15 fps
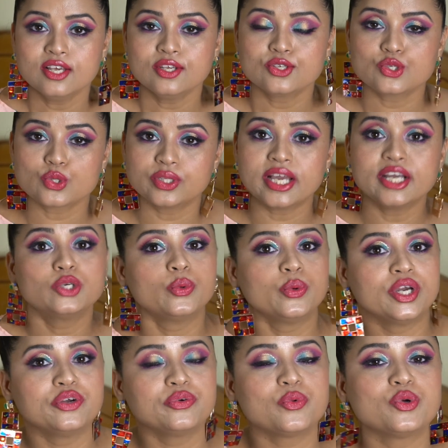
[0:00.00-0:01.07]
so that
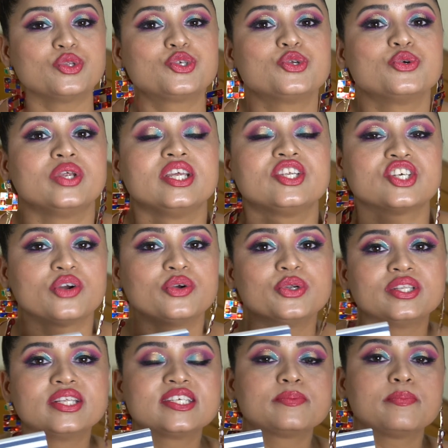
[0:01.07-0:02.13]
whoever wants to reach out
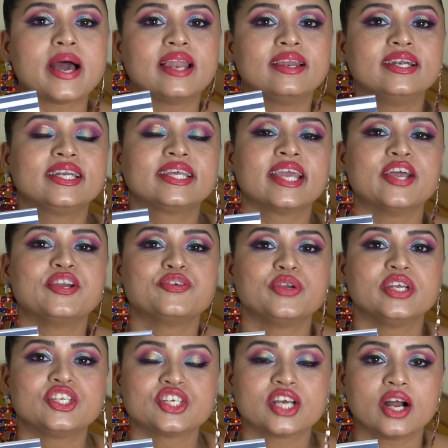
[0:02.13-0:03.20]
to this palette can
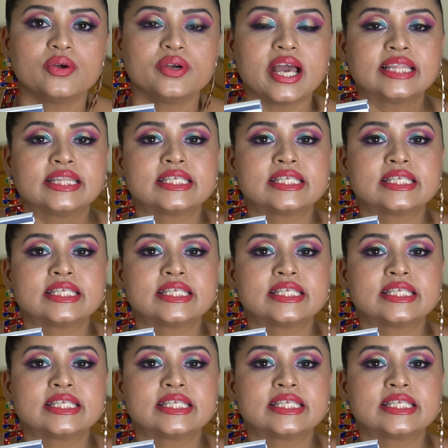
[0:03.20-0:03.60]
reach out.